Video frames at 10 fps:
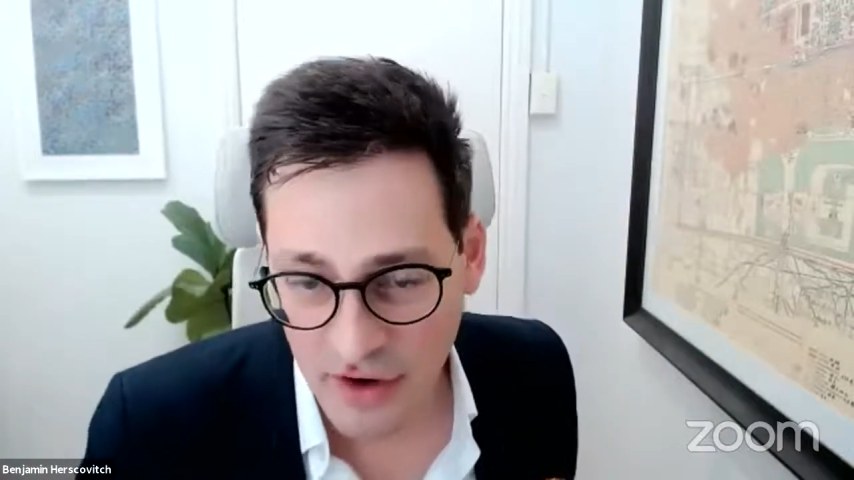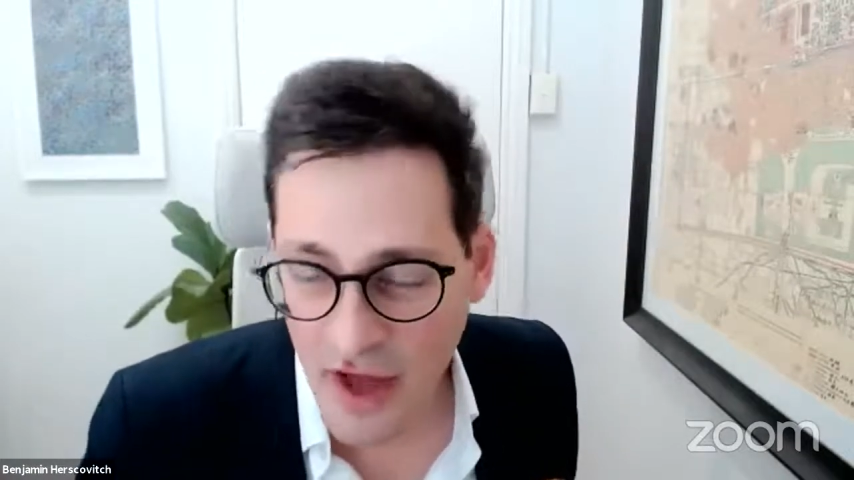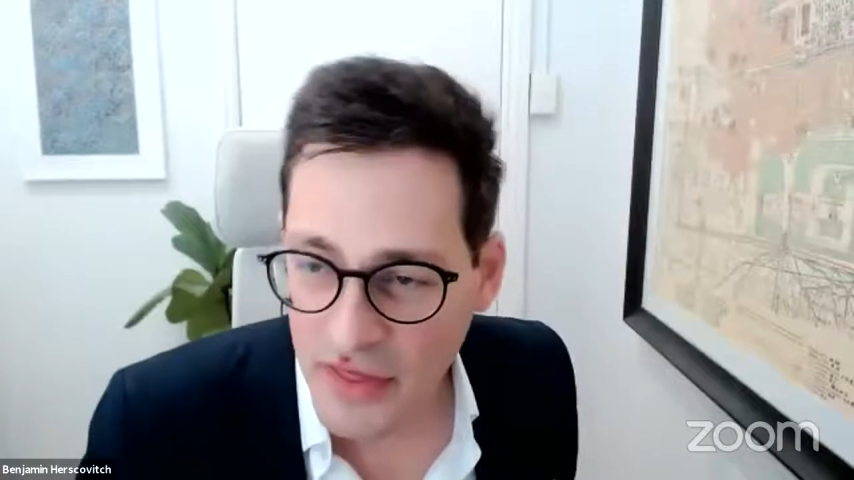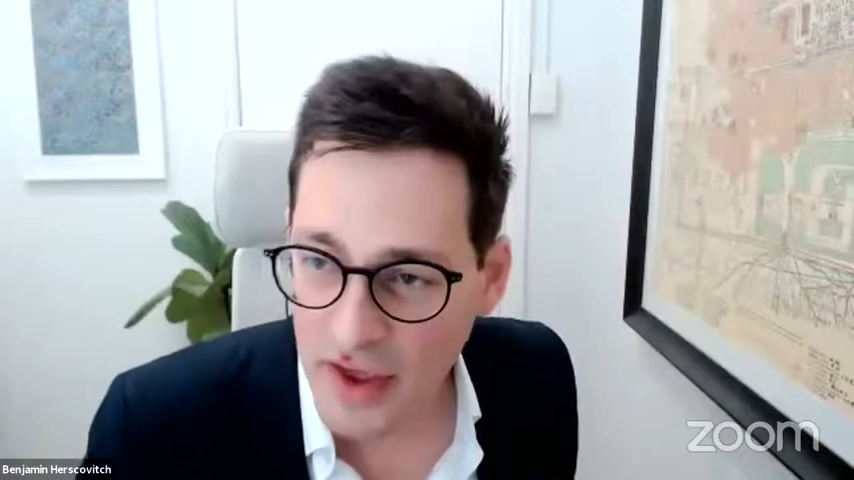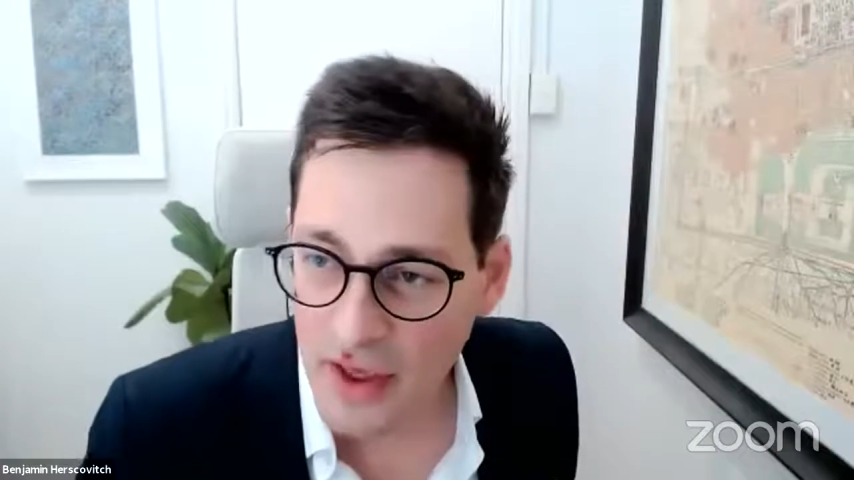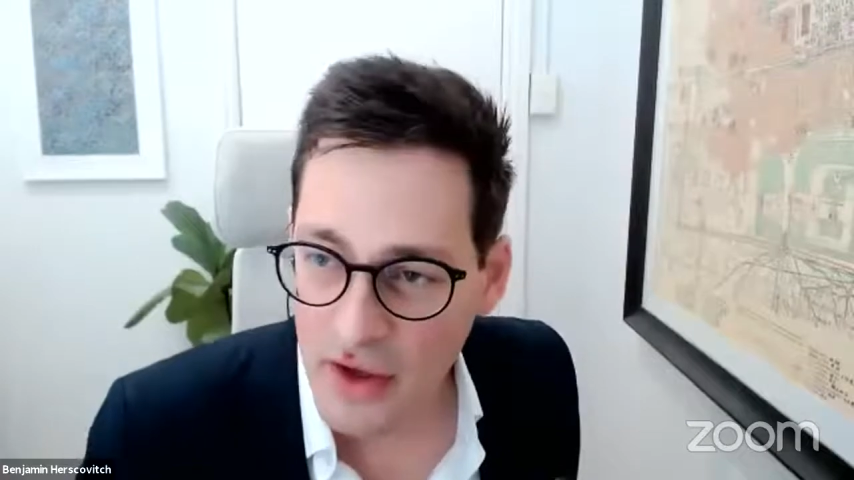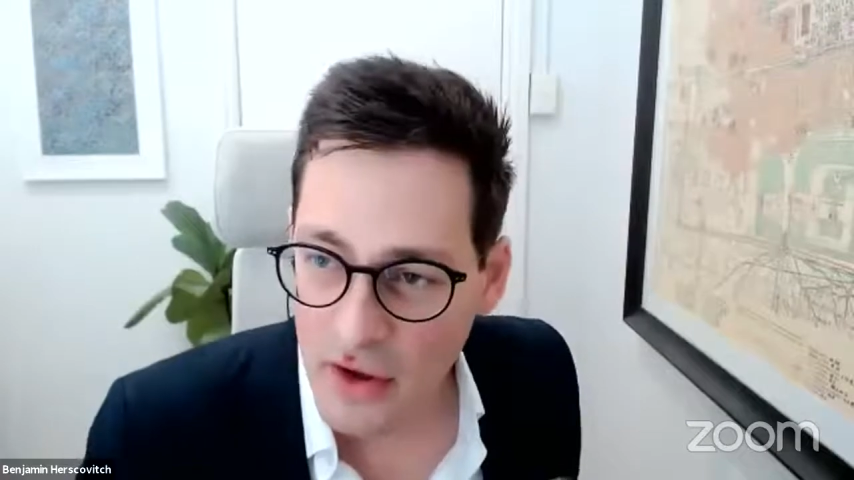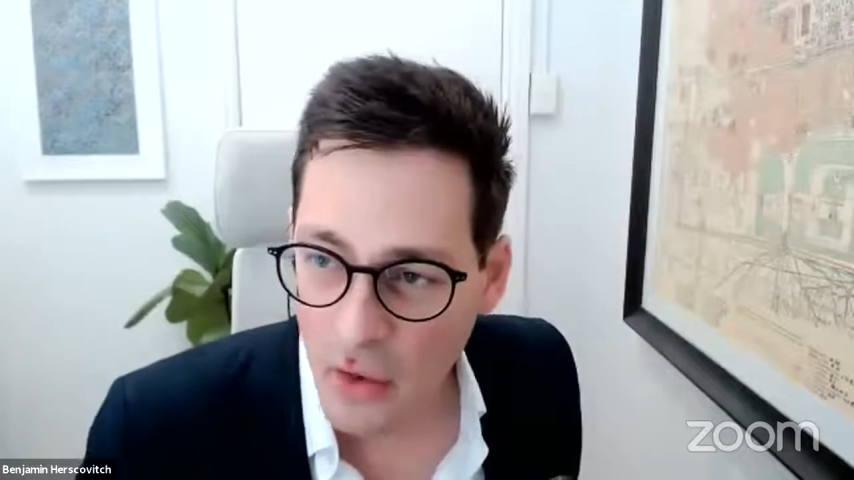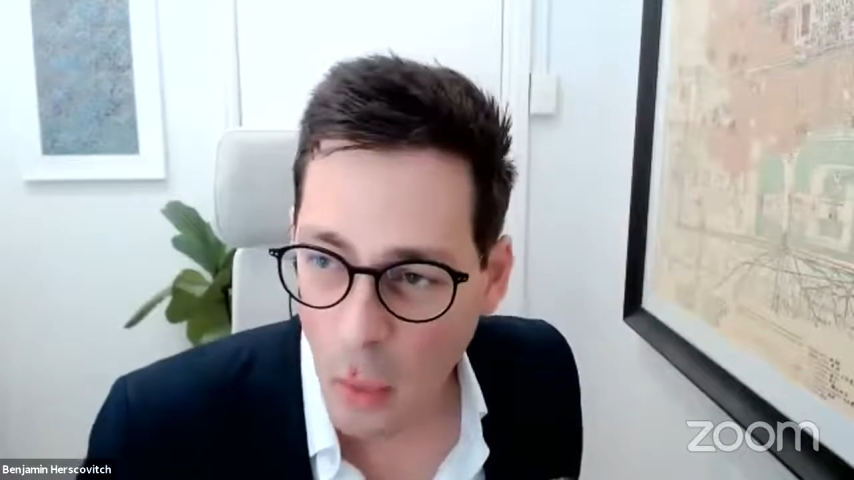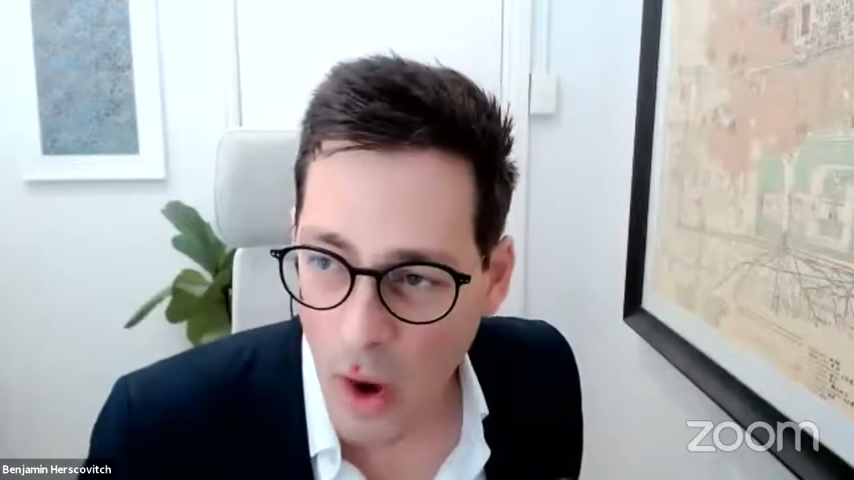I think
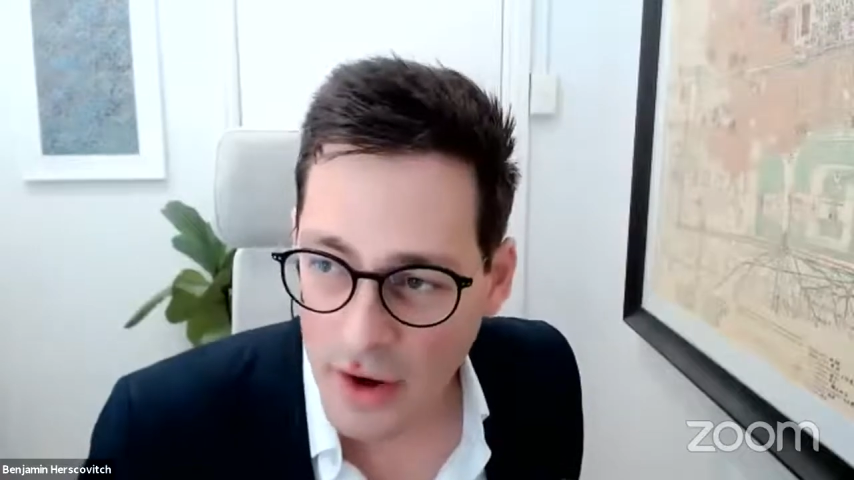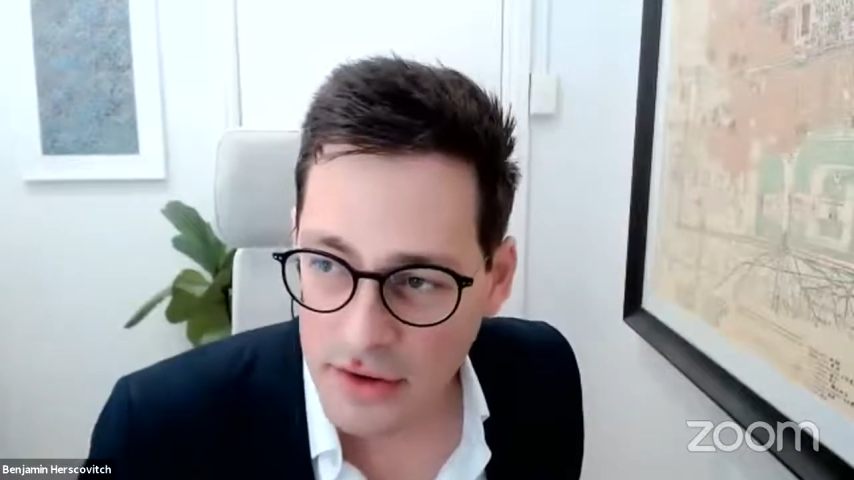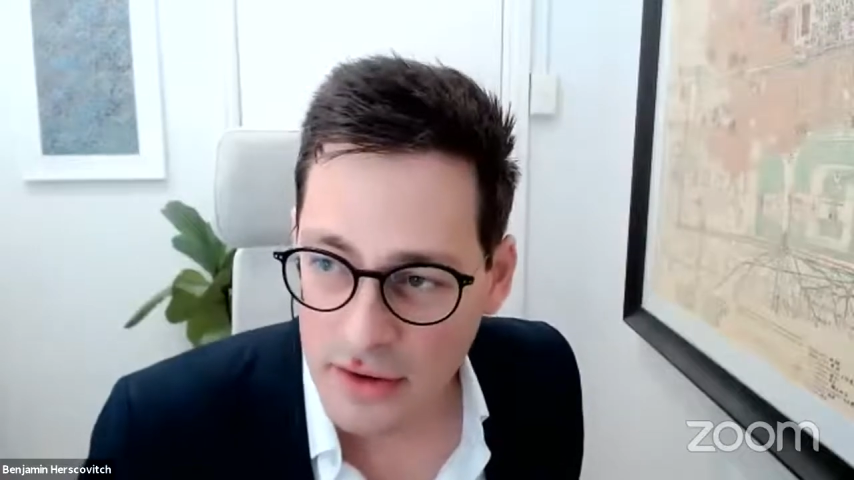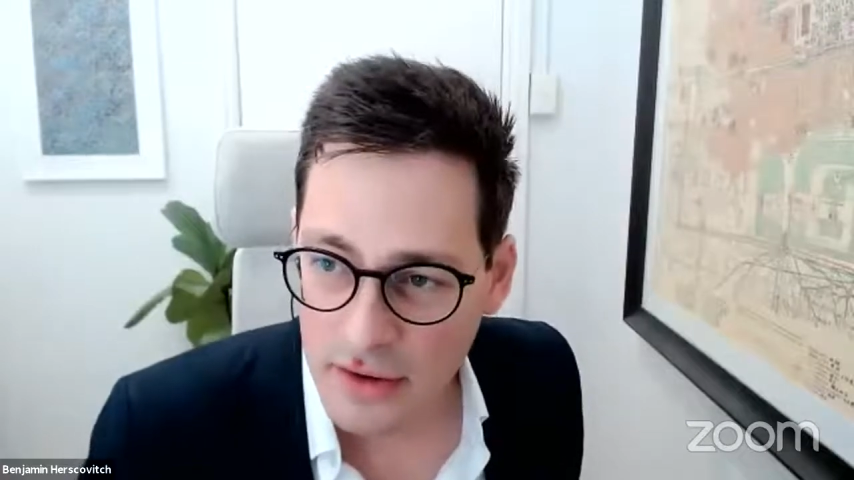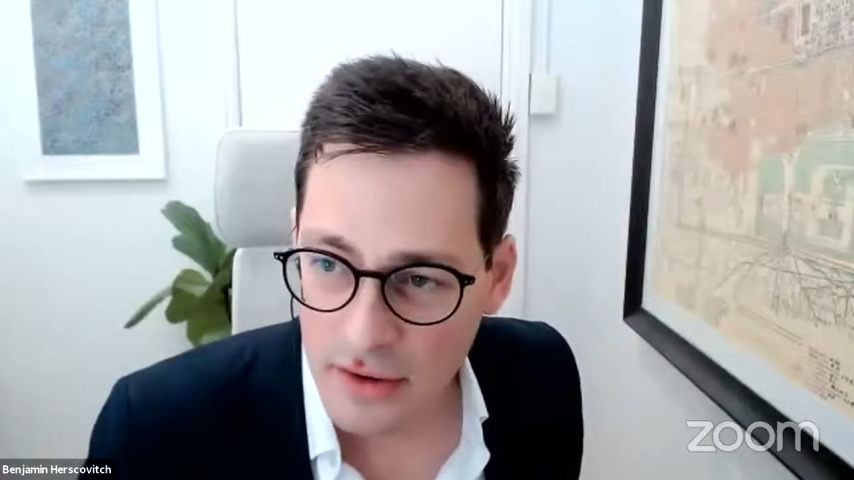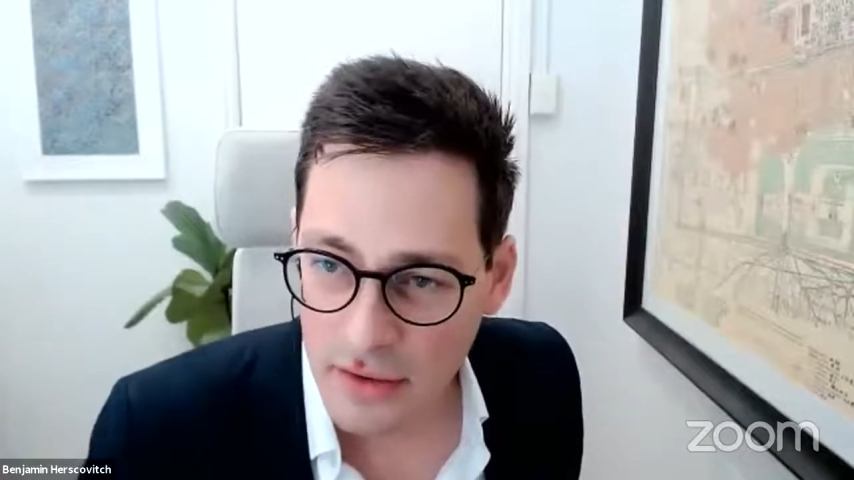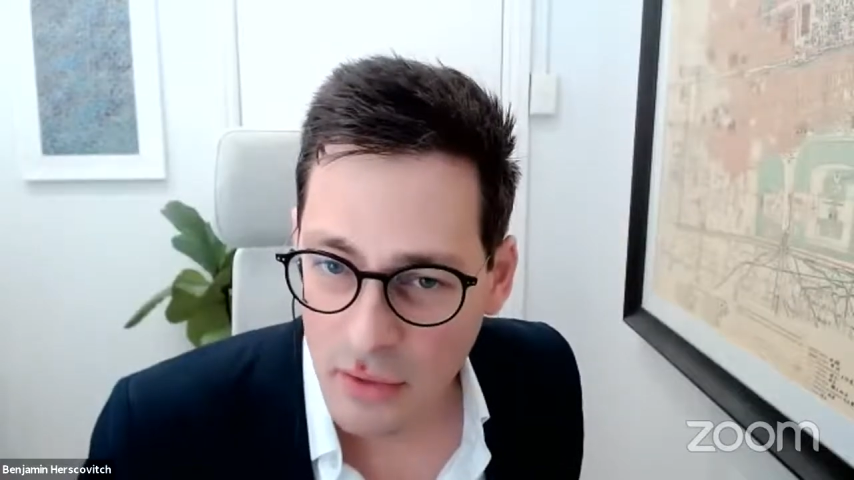one